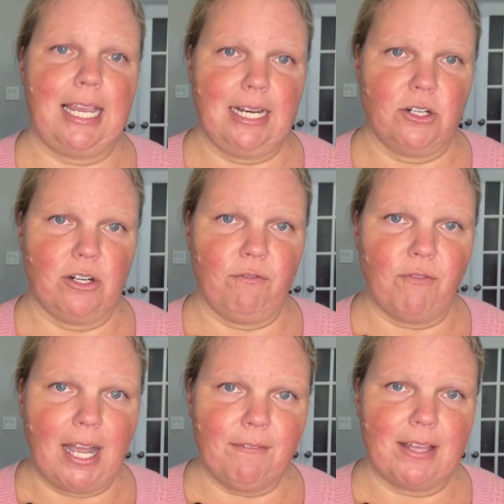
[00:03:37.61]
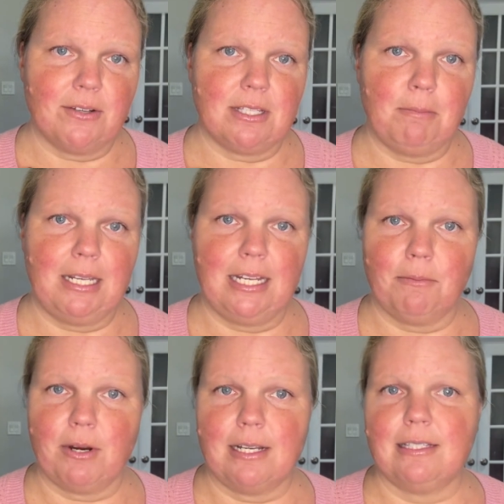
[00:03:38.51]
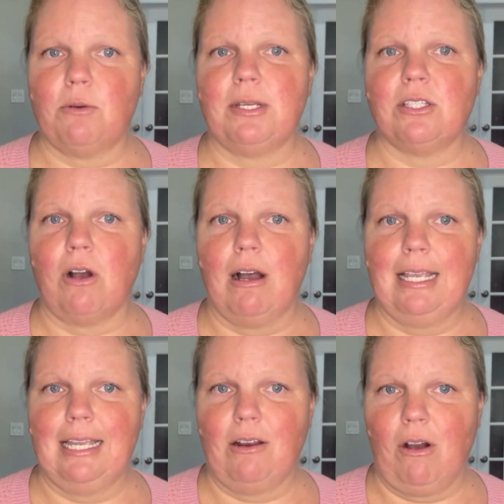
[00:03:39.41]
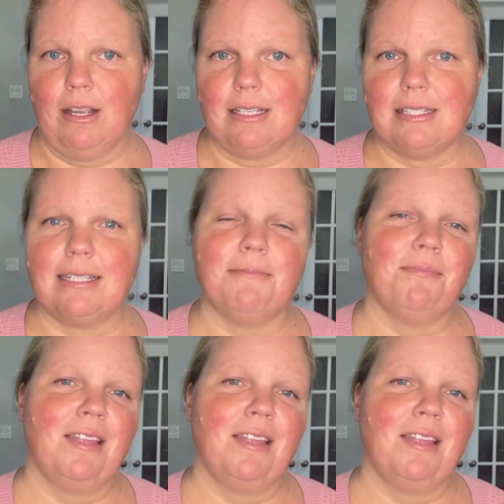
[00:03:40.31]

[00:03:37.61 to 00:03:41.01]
$805,000 median price that we saw in August.